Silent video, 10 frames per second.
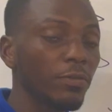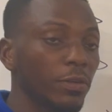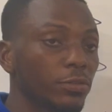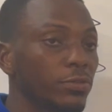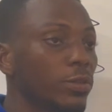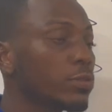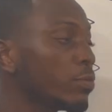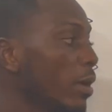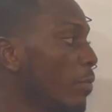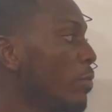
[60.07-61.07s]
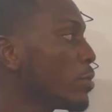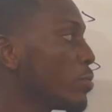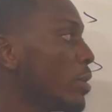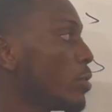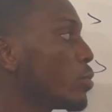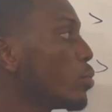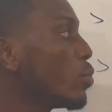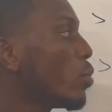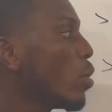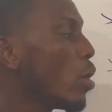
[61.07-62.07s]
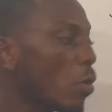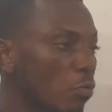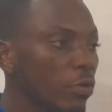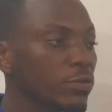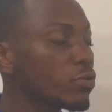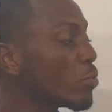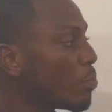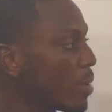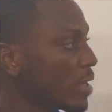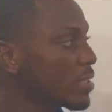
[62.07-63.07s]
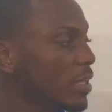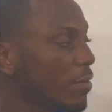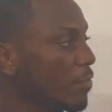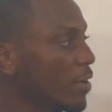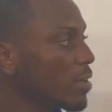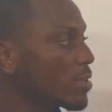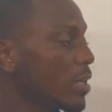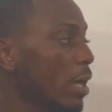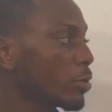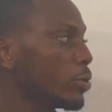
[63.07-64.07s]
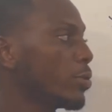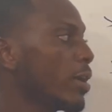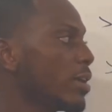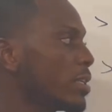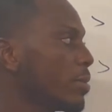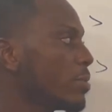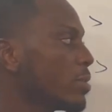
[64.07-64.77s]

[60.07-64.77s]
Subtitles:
interest to every student who wants to pass their first actuarial exams.